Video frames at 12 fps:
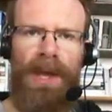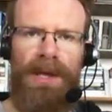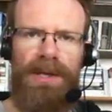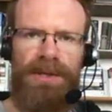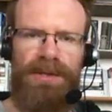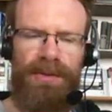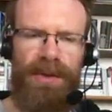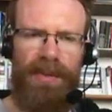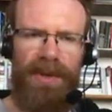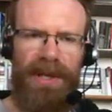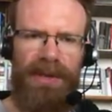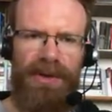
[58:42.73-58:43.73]
So they
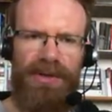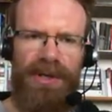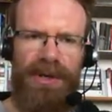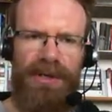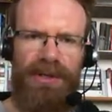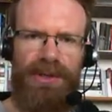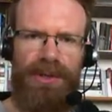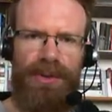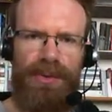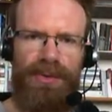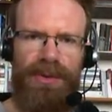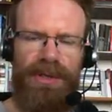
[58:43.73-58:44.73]
begin their journey to
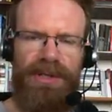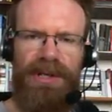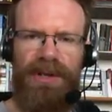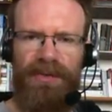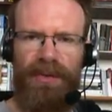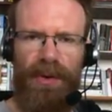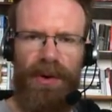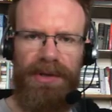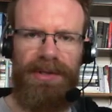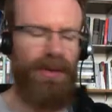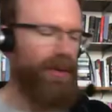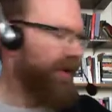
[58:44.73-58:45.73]
the cedar forest,
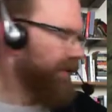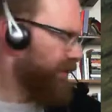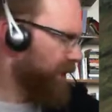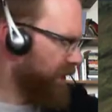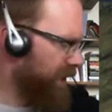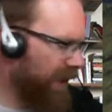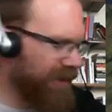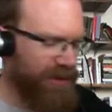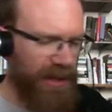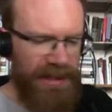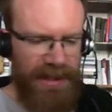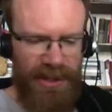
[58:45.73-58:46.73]
or in, in
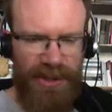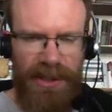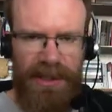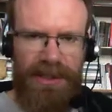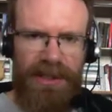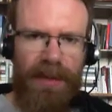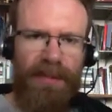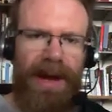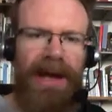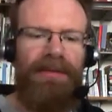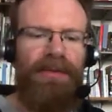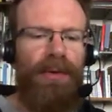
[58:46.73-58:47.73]
translation, it's the pine
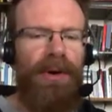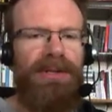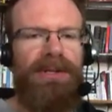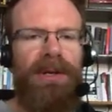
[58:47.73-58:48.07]
forest.